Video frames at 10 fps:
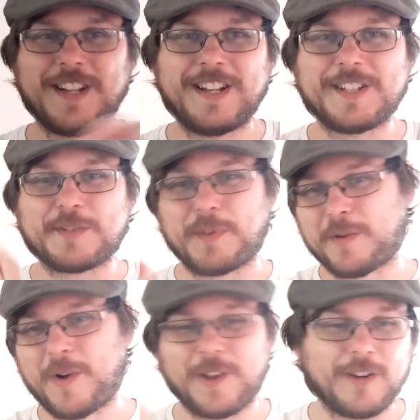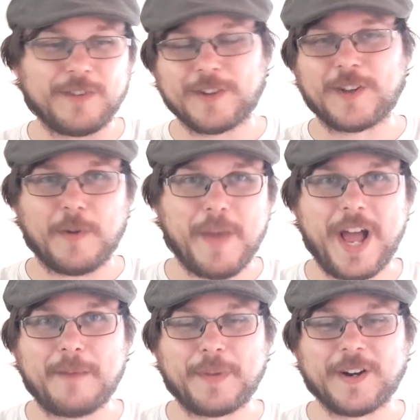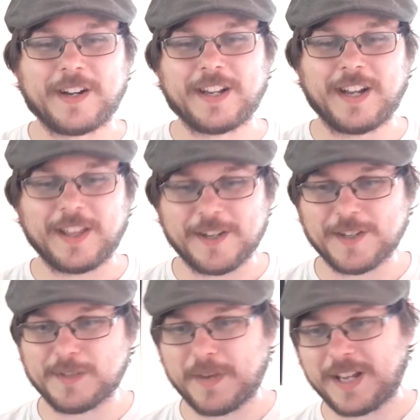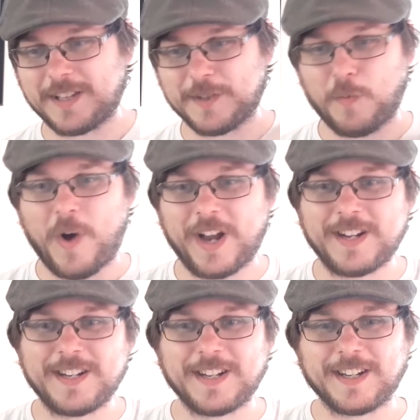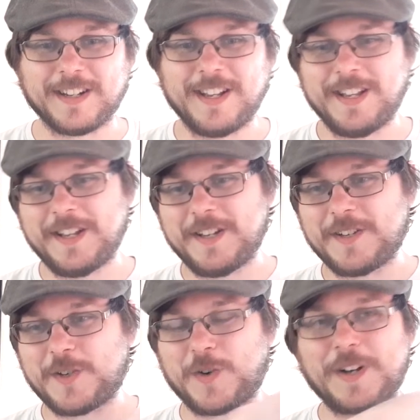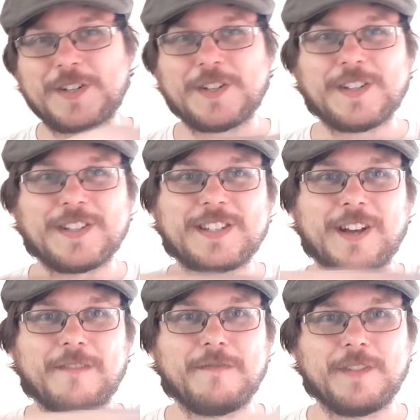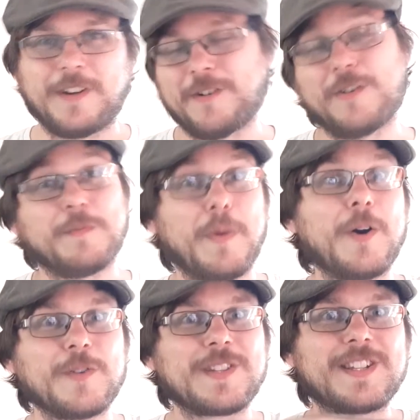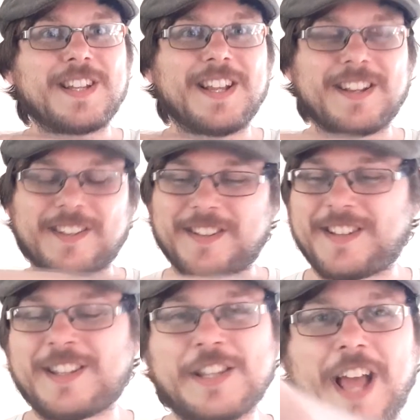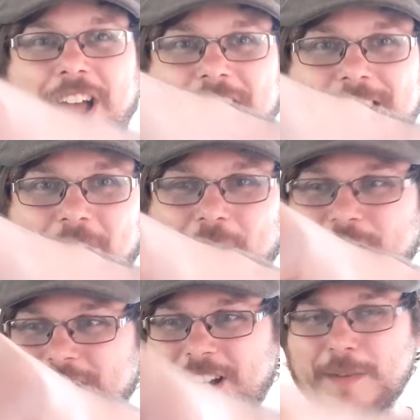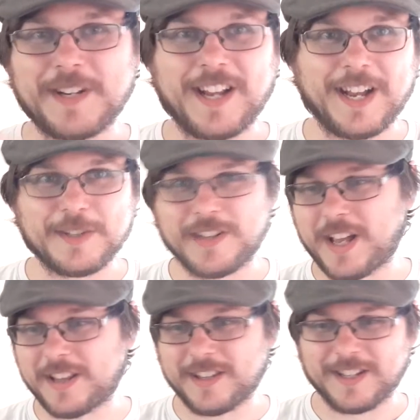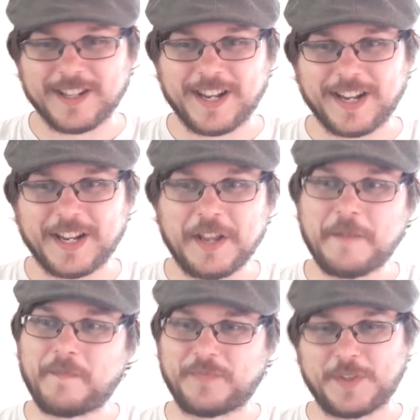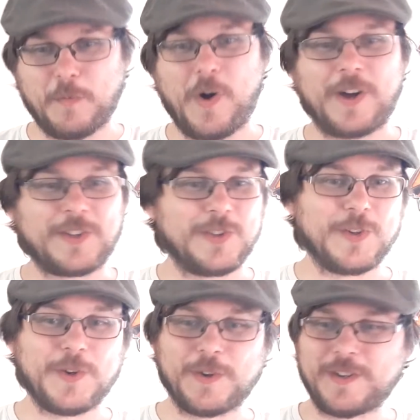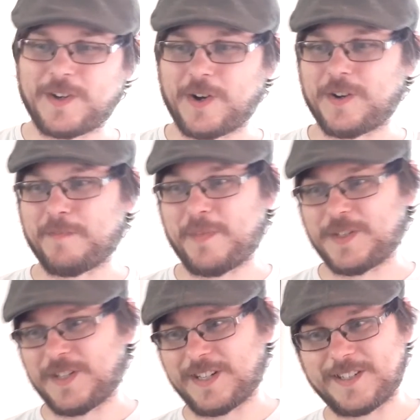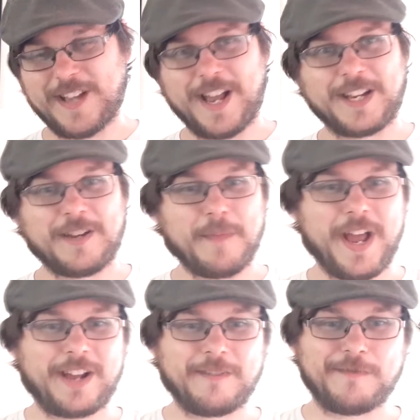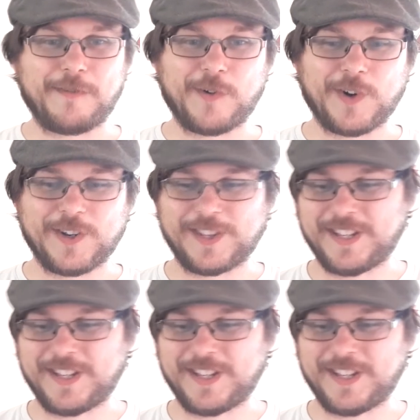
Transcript: spread them all over your little map area, and then just make these winding trenches or moats that all the enemy guys would have to like walk through, zigzagging back and forth,